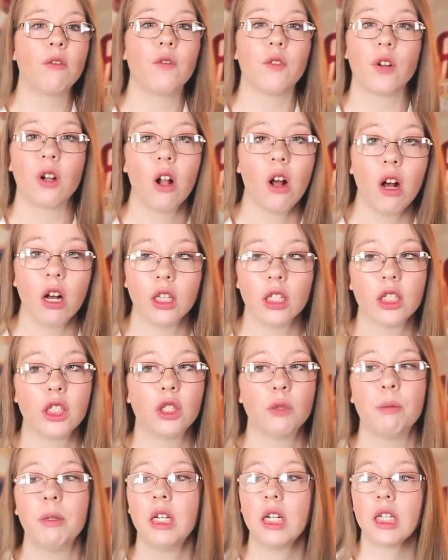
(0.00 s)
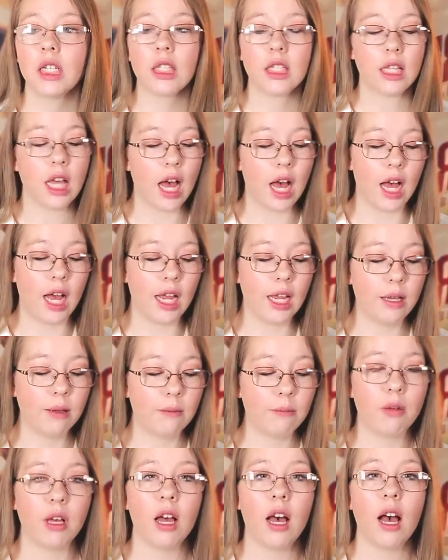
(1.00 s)
for college because
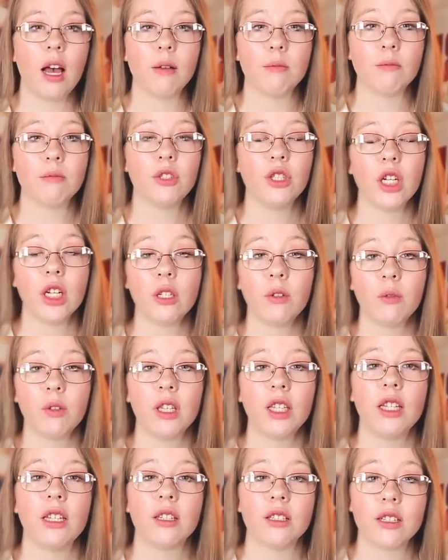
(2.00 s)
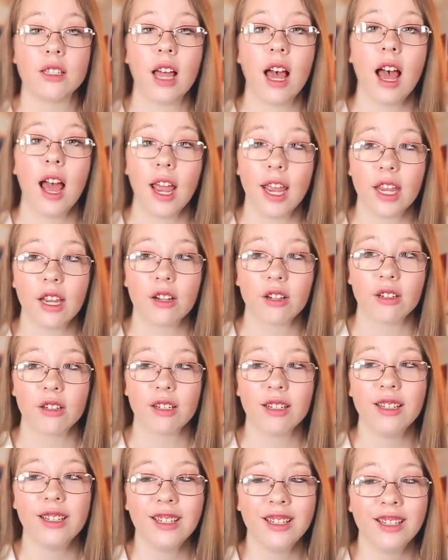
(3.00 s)
I'm genuinely
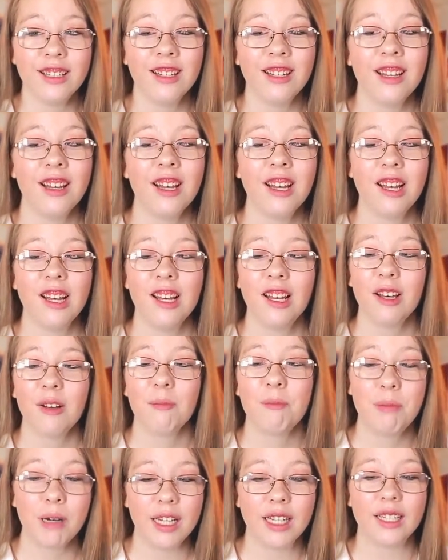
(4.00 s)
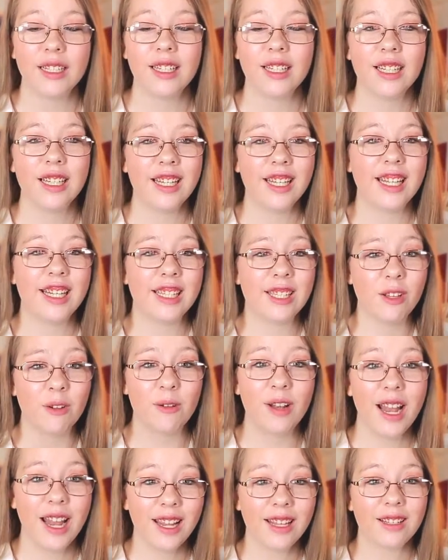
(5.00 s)
tired. But it's
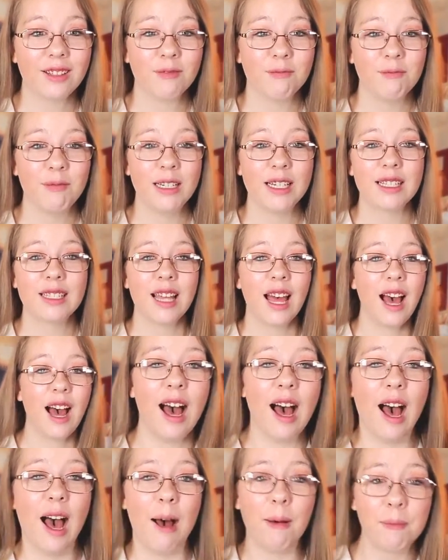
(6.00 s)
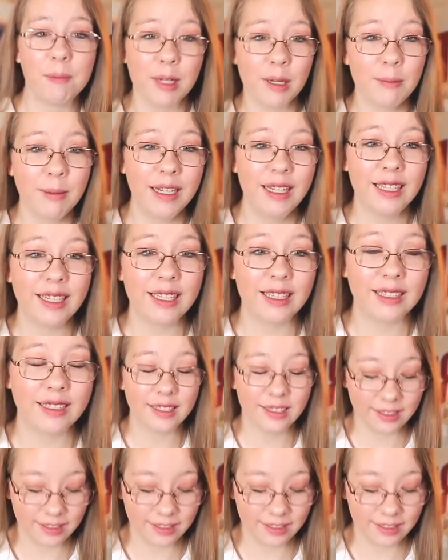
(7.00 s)
okay because I'm gonna make it.